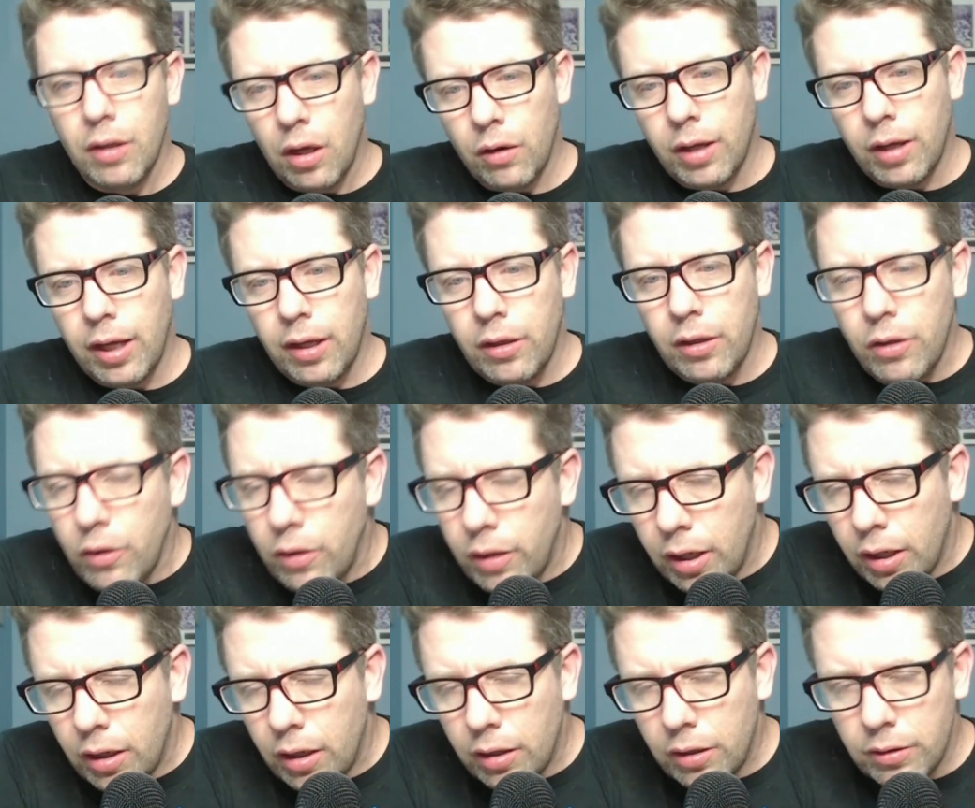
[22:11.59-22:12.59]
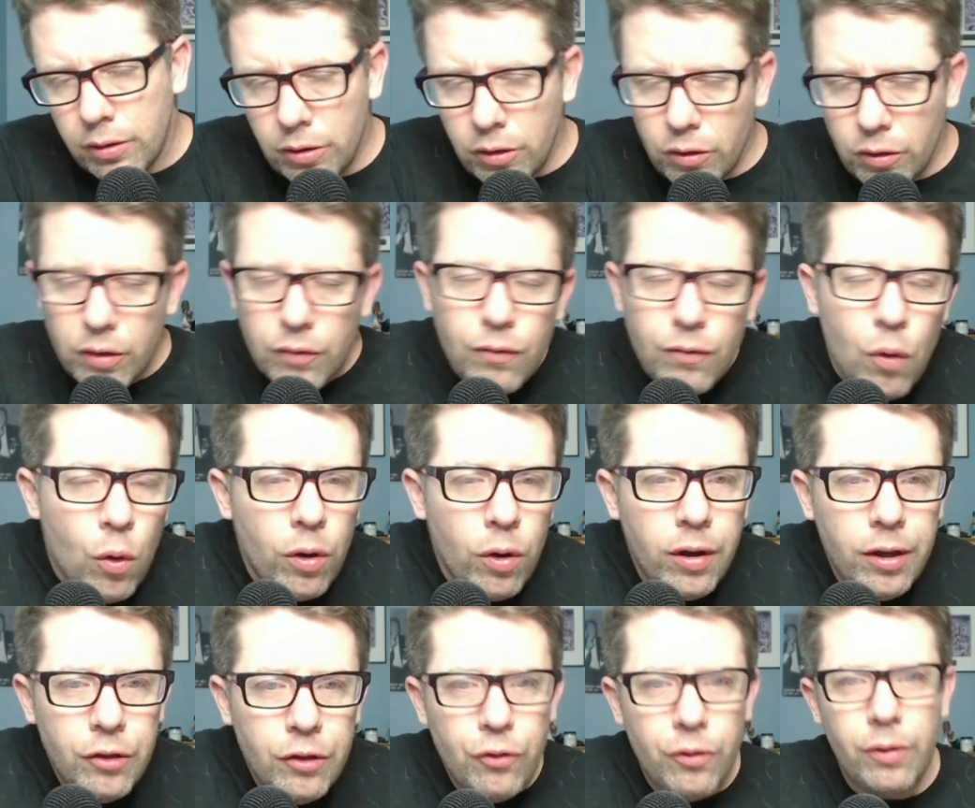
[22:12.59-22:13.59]
Okay, you can afford
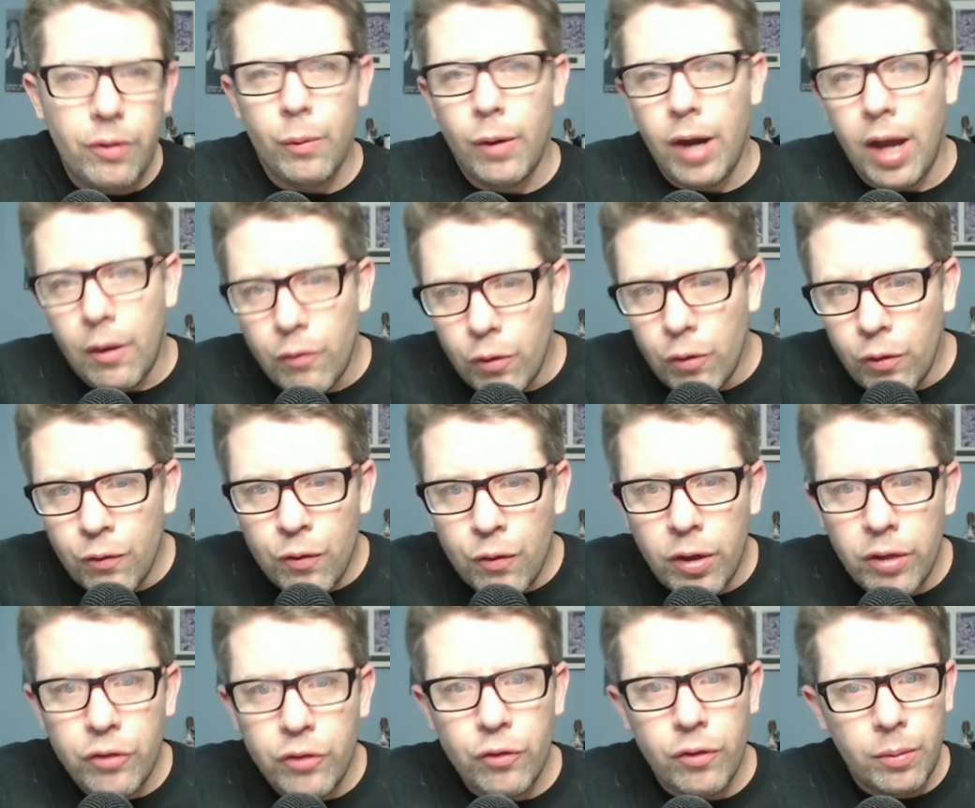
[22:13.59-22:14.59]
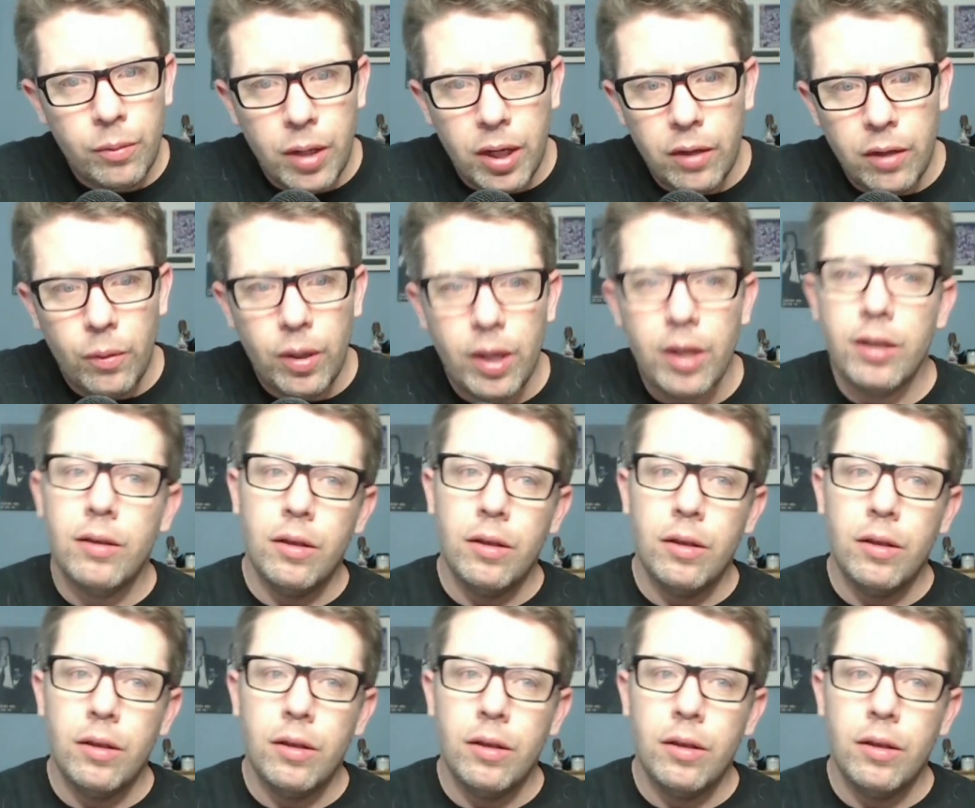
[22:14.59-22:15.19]
an injury. We're not room for injury, by the way.